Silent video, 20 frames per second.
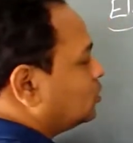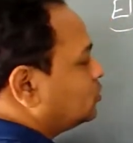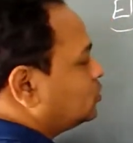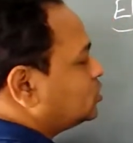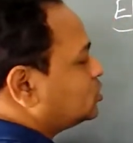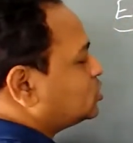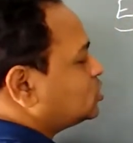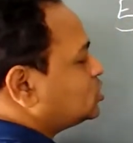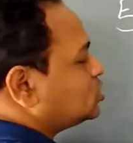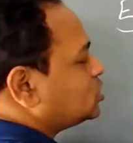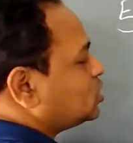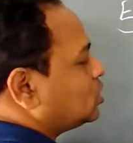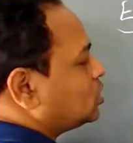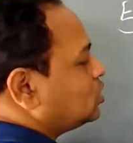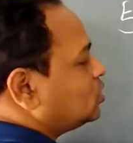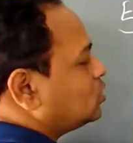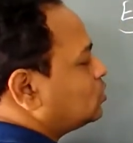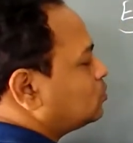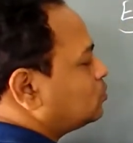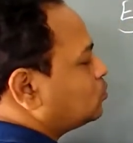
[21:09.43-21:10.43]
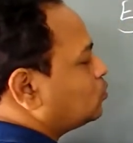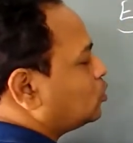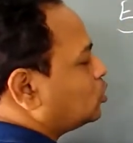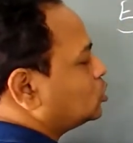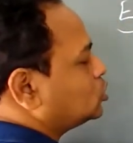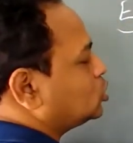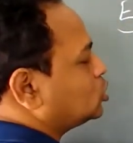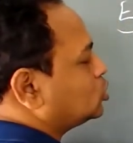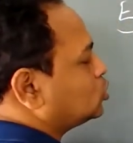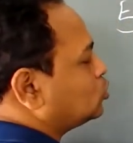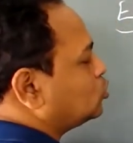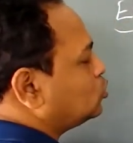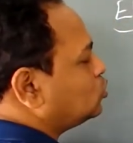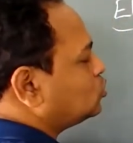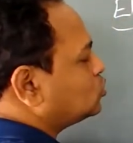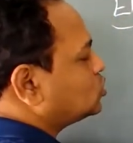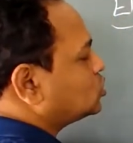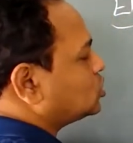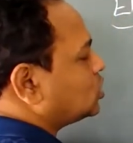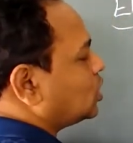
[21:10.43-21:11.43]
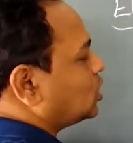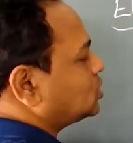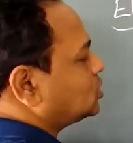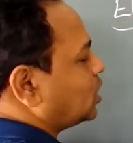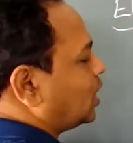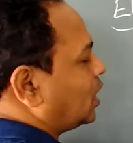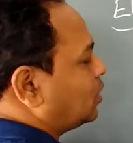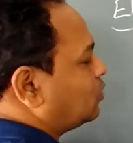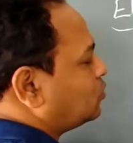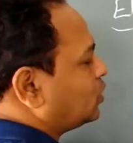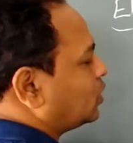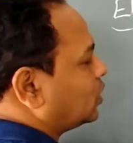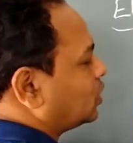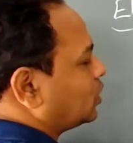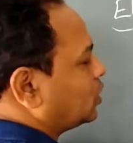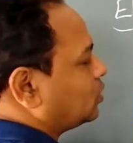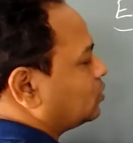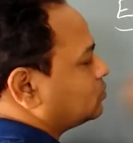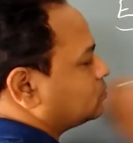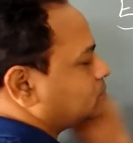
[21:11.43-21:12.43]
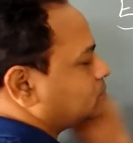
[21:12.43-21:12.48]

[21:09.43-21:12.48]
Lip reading: this is a positive charge I have taken.